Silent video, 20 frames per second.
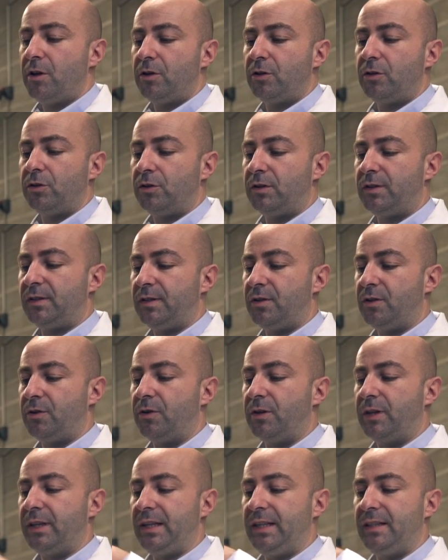
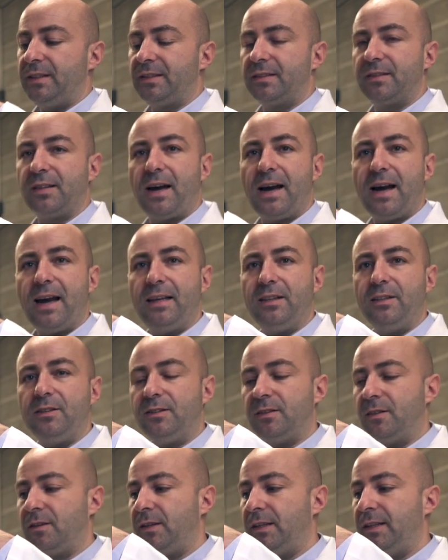the inside
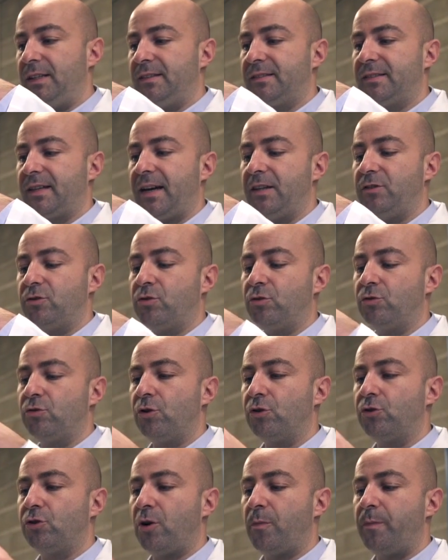the
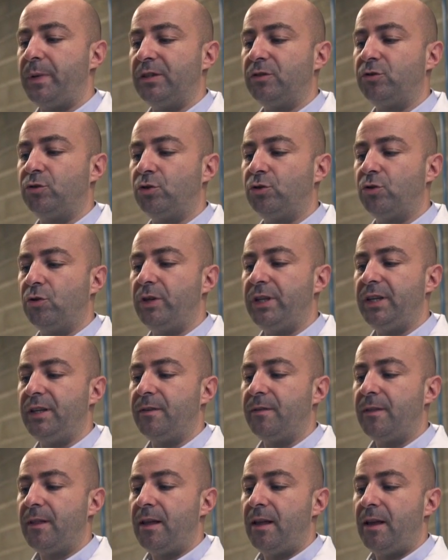control top, it's totally
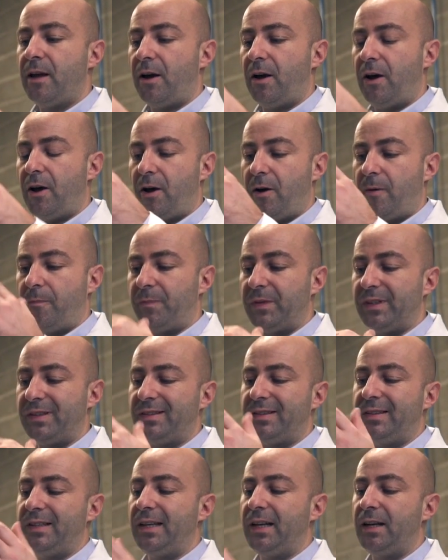
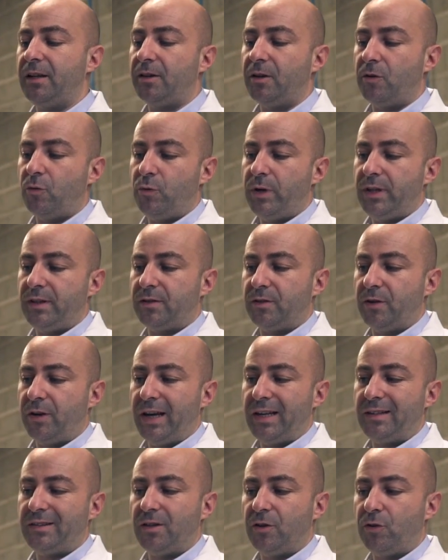sealed with the
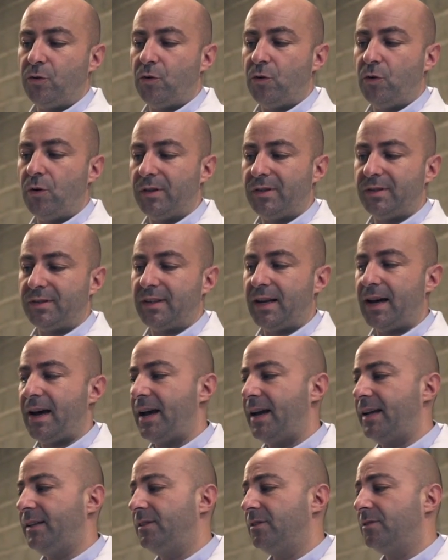external
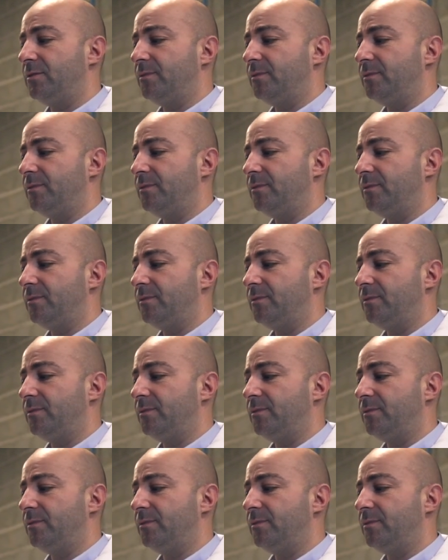side.